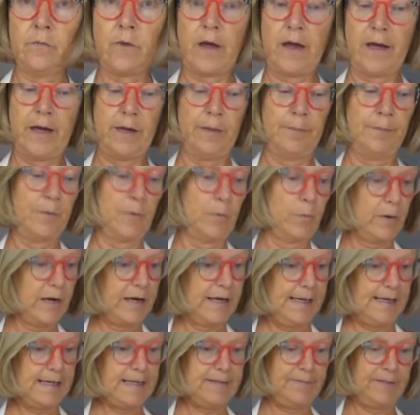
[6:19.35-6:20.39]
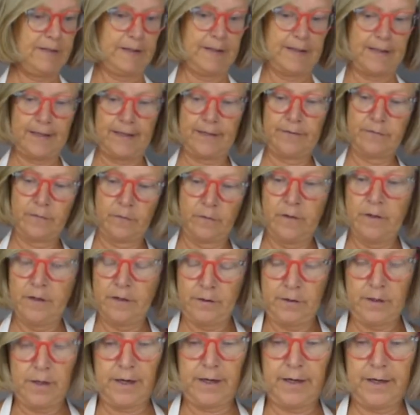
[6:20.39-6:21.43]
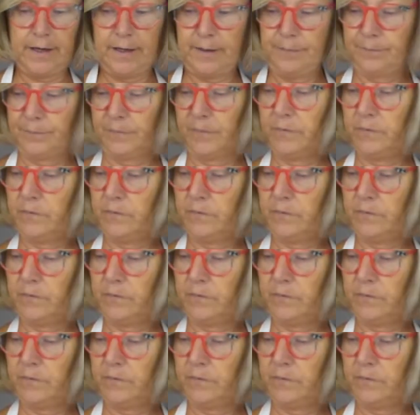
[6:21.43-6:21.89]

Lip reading: we're leaving that. The